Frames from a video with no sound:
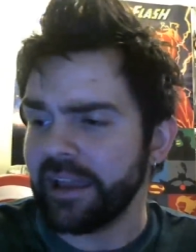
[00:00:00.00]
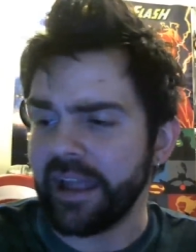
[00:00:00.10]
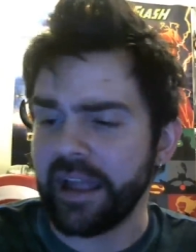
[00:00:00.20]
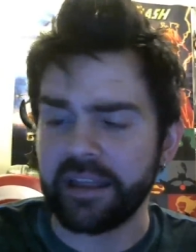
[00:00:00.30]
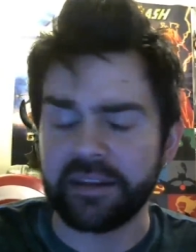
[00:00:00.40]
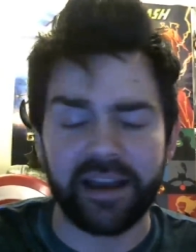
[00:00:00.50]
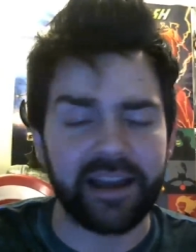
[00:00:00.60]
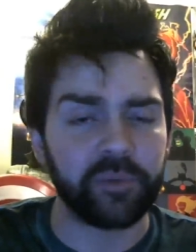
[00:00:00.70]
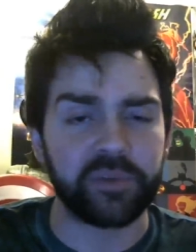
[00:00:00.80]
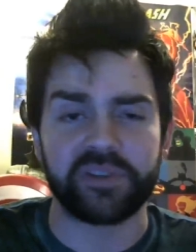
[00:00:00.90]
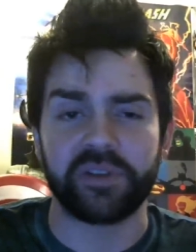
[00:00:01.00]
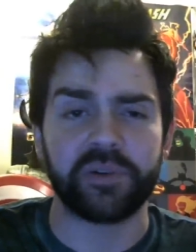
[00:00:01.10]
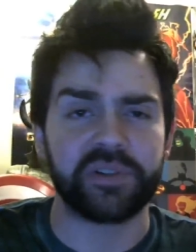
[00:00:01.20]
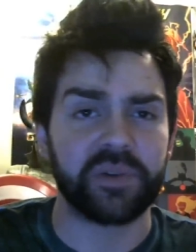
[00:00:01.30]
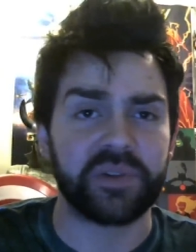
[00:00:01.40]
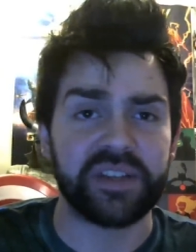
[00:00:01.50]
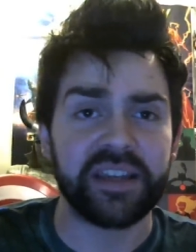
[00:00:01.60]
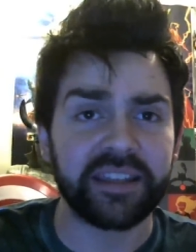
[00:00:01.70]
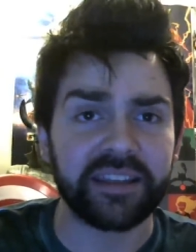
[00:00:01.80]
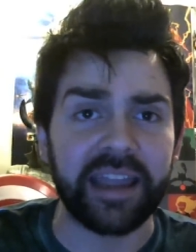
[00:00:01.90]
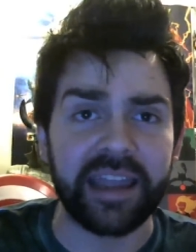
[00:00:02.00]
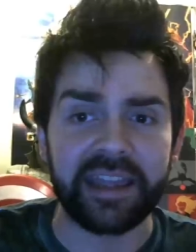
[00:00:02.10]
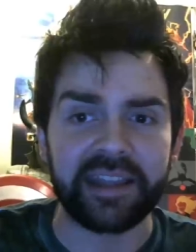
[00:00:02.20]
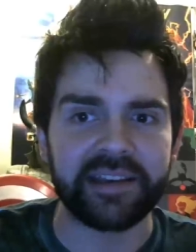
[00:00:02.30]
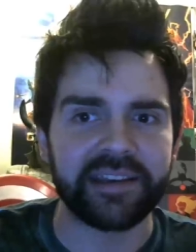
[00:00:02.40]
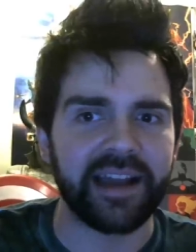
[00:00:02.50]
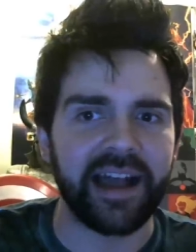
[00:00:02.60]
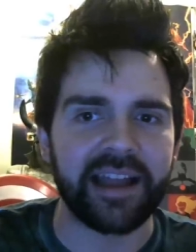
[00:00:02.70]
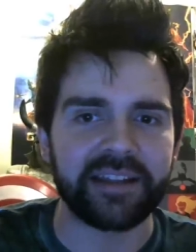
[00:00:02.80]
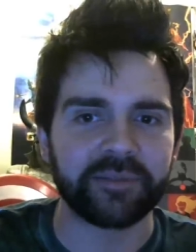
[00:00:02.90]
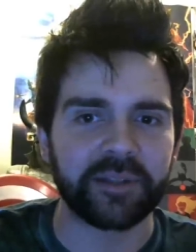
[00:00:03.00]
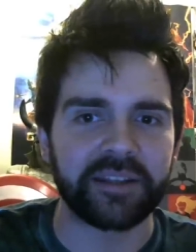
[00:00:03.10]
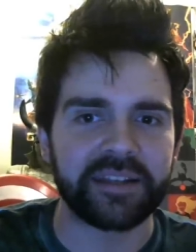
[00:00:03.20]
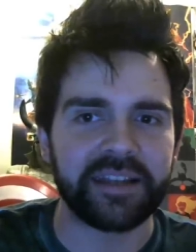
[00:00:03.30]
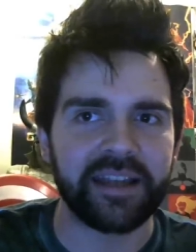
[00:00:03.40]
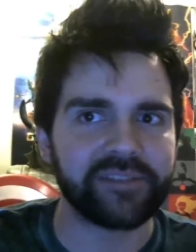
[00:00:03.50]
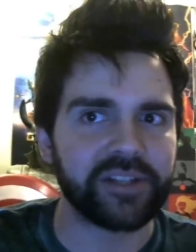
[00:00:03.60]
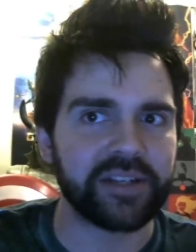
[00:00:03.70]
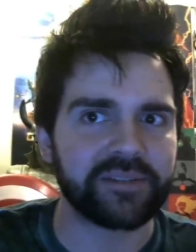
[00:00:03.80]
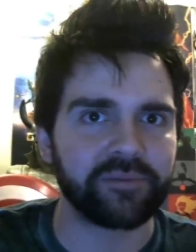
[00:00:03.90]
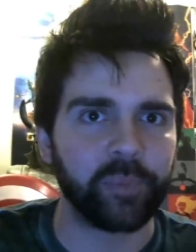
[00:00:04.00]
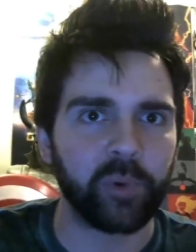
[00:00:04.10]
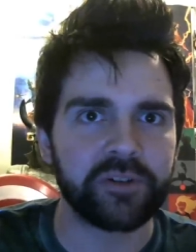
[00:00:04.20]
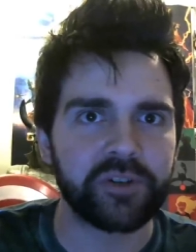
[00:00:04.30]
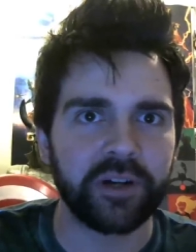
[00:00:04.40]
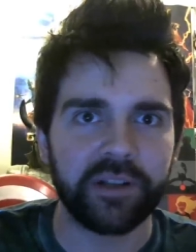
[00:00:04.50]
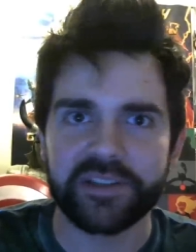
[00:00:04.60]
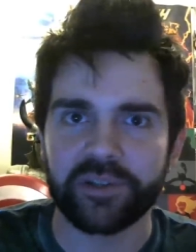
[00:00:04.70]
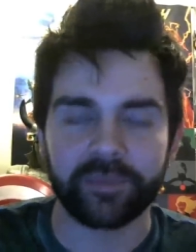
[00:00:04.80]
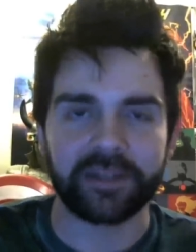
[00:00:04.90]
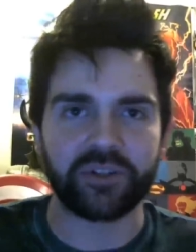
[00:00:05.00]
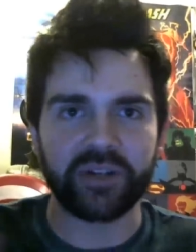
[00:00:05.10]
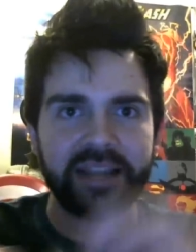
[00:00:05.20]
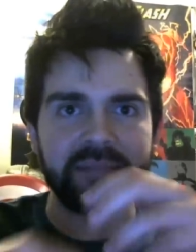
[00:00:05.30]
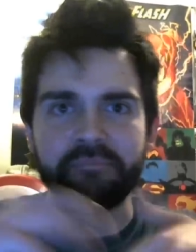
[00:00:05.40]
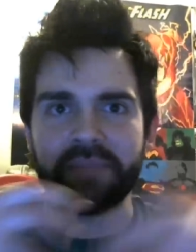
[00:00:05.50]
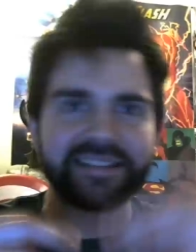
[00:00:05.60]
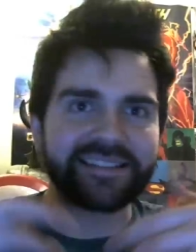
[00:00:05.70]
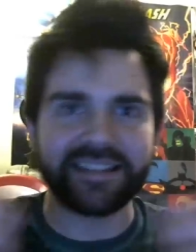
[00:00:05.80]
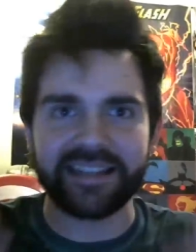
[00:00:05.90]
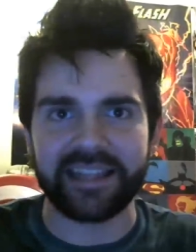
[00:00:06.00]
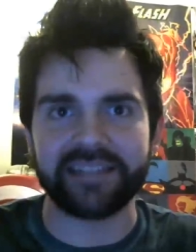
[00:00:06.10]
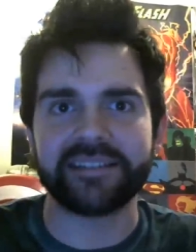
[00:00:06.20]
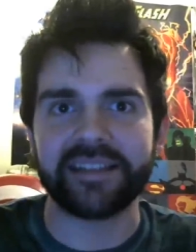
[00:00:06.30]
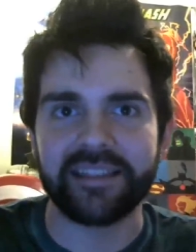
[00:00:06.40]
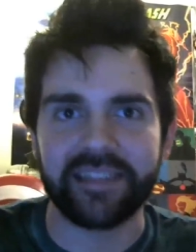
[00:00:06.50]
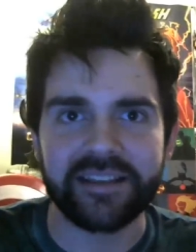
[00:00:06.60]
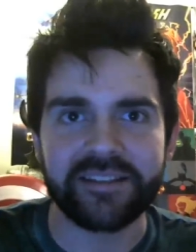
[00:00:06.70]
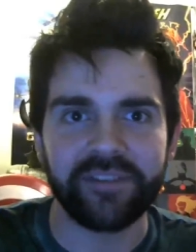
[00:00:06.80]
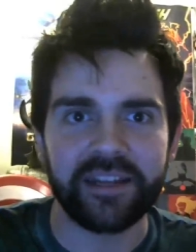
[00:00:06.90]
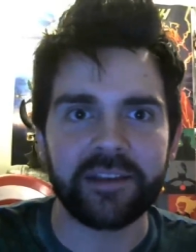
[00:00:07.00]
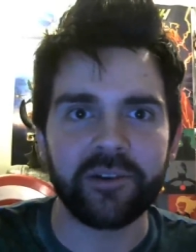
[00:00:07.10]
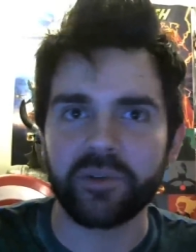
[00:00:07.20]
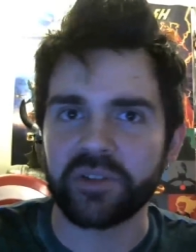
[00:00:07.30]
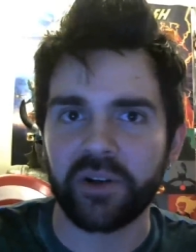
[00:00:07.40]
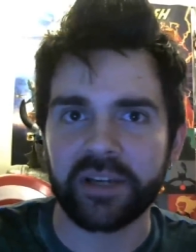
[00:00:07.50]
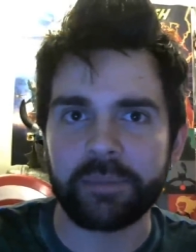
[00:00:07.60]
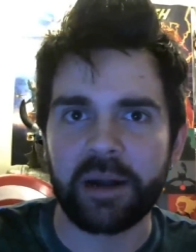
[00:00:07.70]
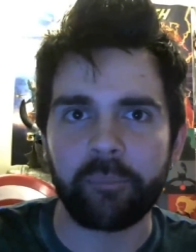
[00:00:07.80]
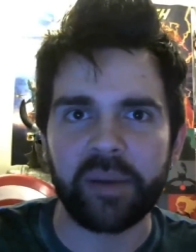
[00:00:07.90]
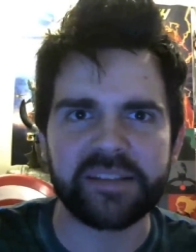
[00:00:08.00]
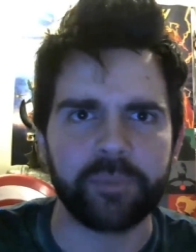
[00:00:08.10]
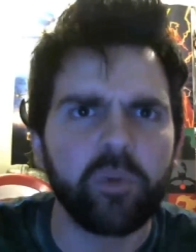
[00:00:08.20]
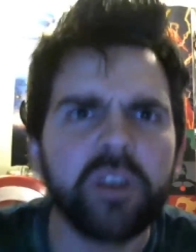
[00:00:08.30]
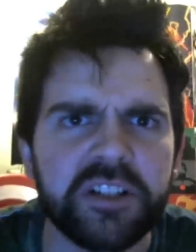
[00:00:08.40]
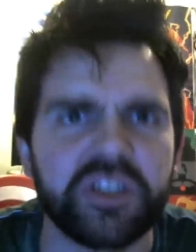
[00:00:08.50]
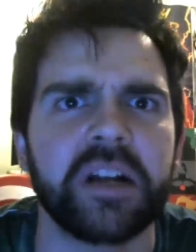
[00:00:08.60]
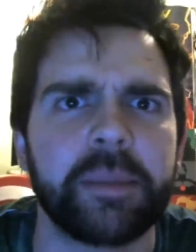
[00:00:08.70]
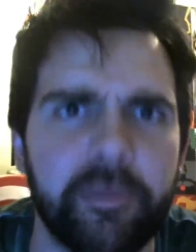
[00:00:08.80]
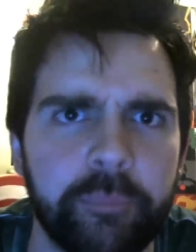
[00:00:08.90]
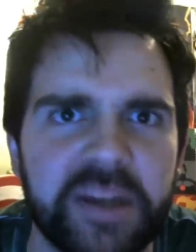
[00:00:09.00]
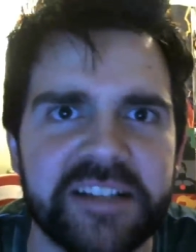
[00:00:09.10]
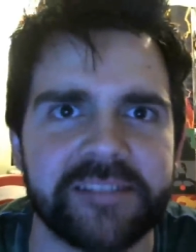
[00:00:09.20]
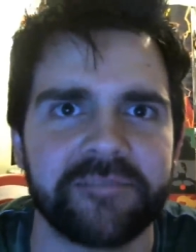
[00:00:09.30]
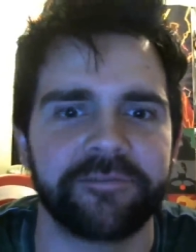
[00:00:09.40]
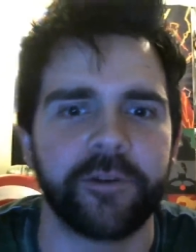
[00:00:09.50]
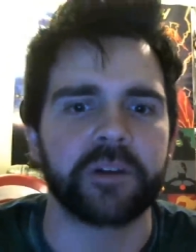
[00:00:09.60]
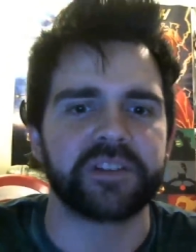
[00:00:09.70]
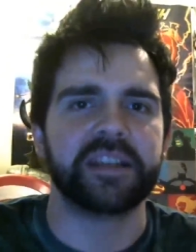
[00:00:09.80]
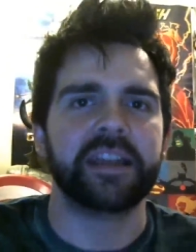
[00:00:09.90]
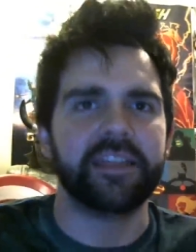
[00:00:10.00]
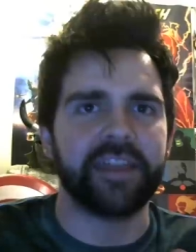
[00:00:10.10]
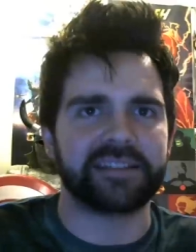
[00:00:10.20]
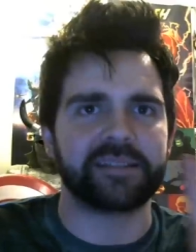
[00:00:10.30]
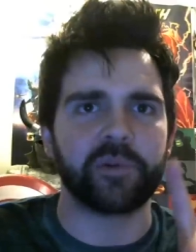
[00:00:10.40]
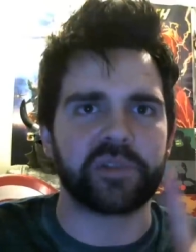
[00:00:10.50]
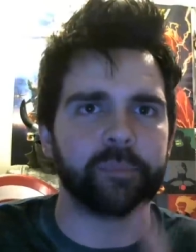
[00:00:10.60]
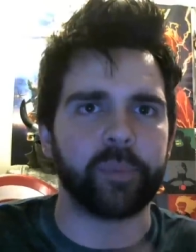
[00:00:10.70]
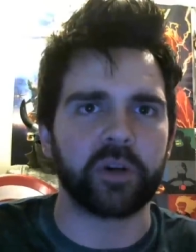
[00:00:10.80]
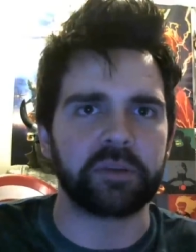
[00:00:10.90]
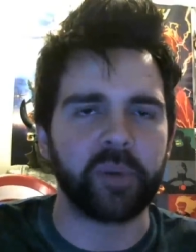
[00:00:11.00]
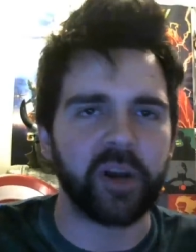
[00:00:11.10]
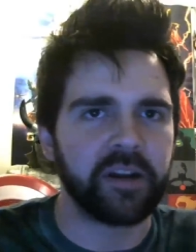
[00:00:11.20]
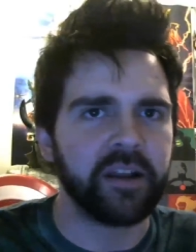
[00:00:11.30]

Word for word: And I was so, so sick, and I really didn't have a chance to report on Charlie, so I'm going to try and mix it into this video talking about Bison. But we're going to talk about Bison first. That's the most important part.